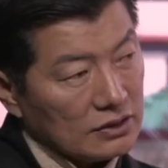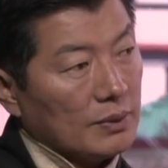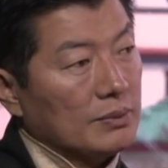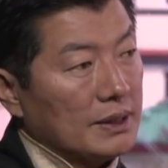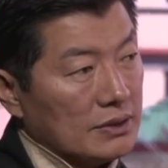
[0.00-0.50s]

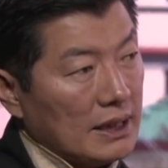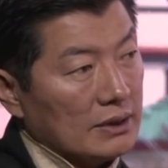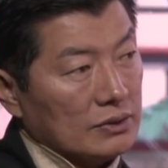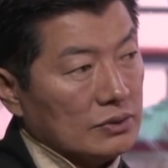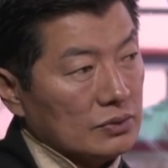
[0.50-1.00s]
what we are trying
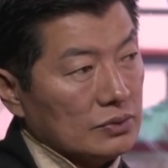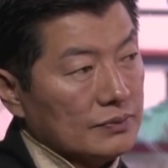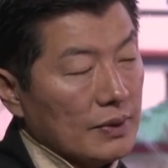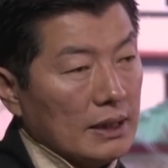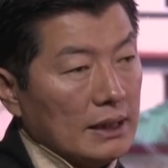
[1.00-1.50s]
to do,
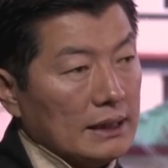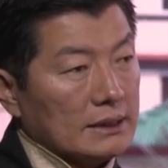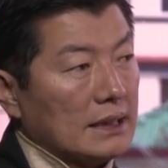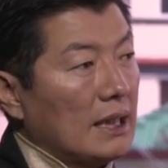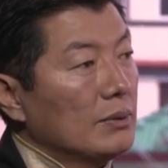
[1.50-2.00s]

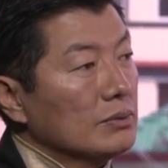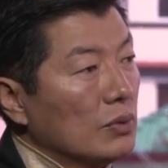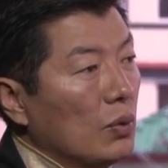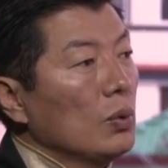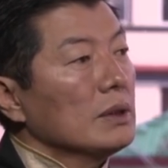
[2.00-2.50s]
is now
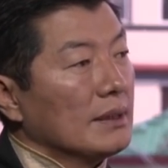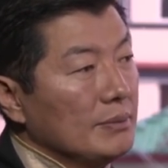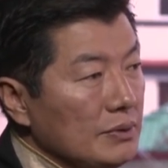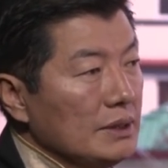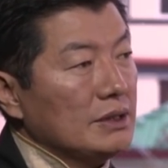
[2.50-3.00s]
whole
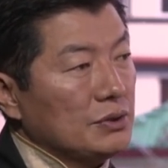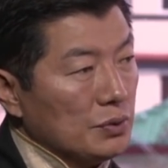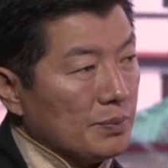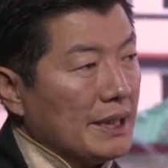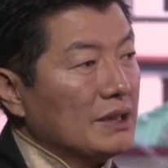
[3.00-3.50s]
community
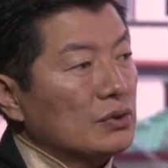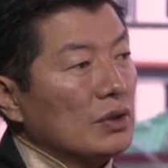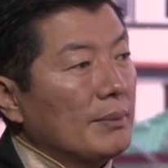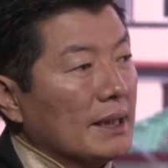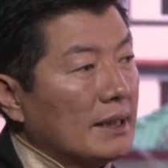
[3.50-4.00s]
should
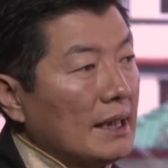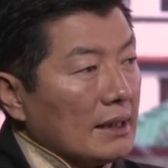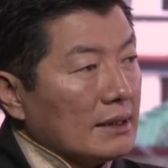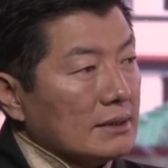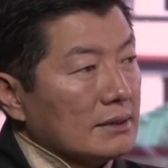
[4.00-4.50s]
brainstorm and
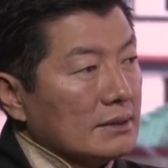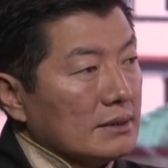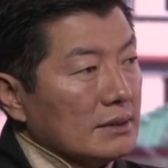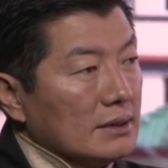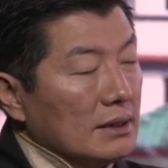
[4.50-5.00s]
think,
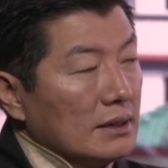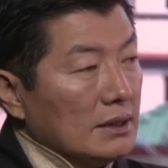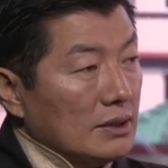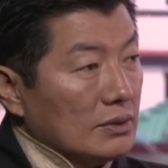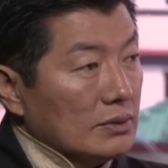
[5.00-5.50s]

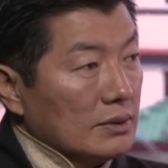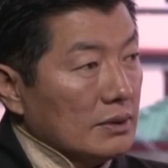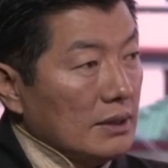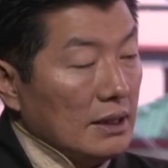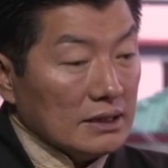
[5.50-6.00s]
you know,
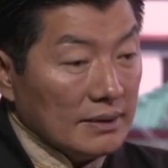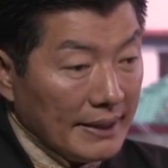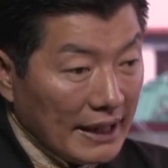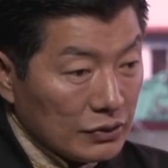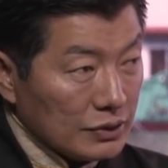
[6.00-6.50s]

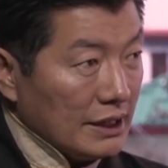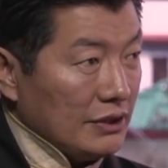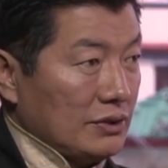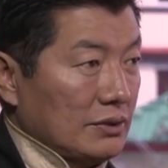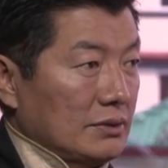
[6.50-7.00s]
Tibetan
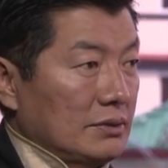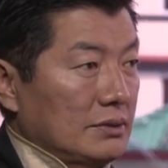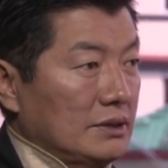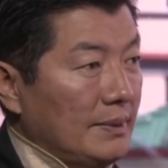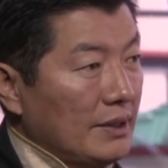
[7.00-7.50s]
association,
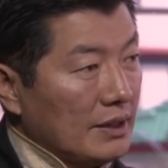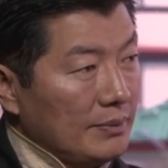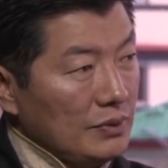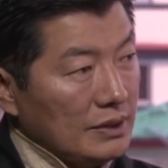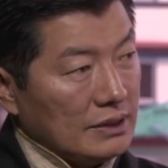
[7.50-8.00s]
Tibetan
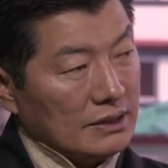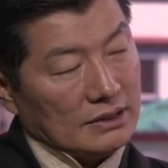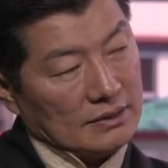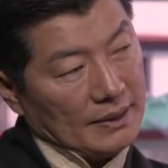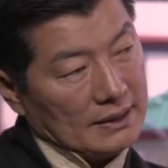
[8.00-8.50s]
community,
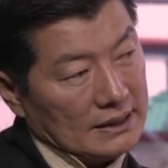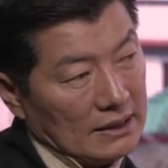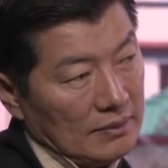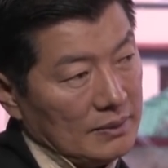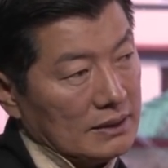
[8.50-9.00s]
Tibetan
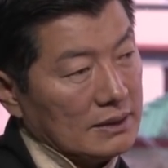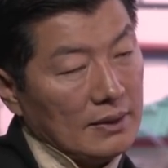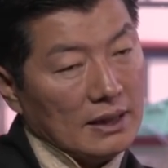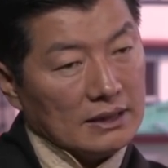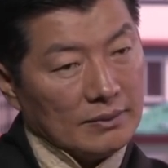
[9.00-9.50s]
settlements,
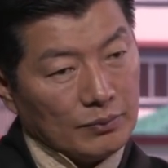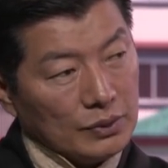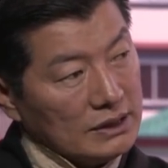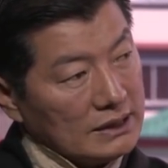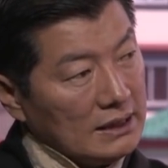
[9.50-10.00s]
Tibetan
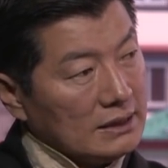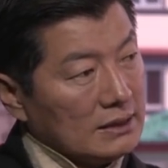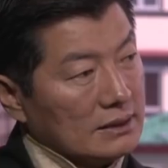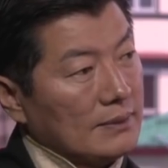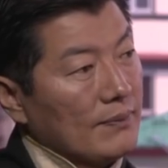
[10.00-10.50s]
Buddhist
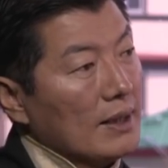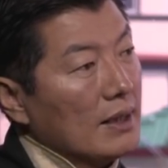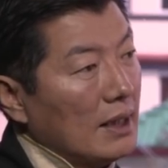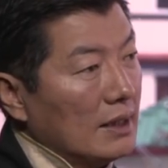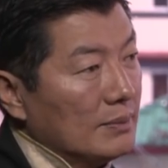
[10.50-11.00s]
centers,
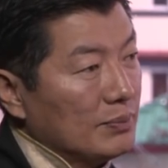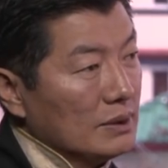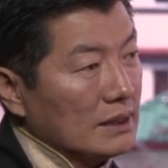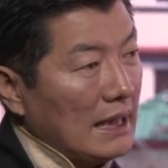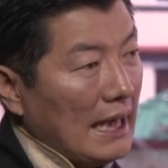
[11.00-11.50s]
and the
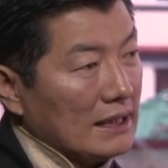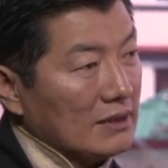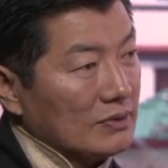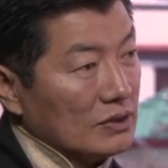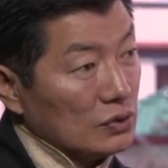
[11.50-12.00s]
political
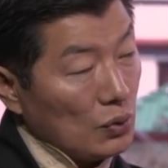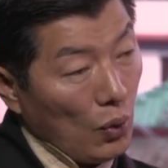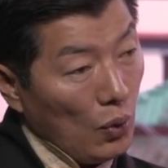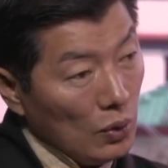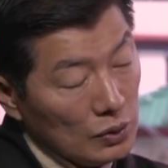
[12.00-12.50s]
activists
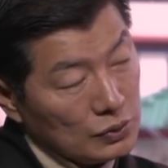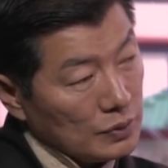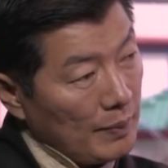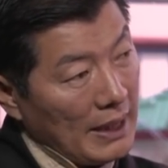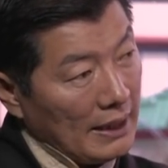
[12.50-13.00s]
all
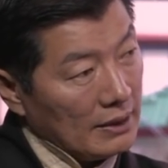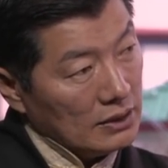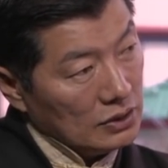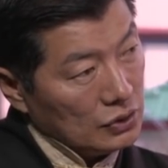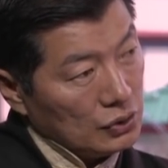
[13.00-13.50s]
should plan
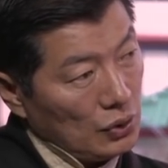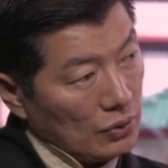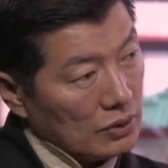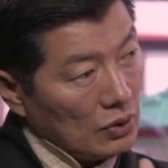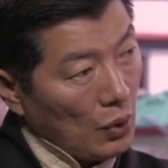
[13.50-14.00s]

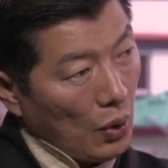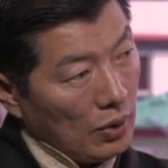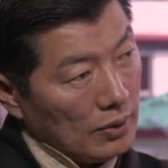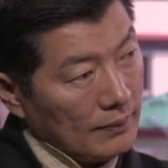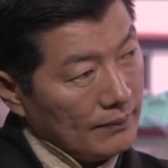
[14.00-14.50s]
short,
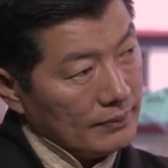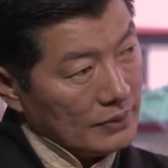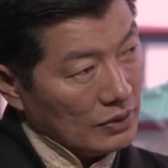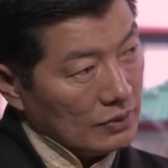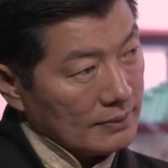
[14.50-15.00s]
long,
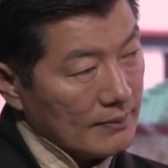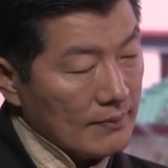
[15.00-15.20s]
you know,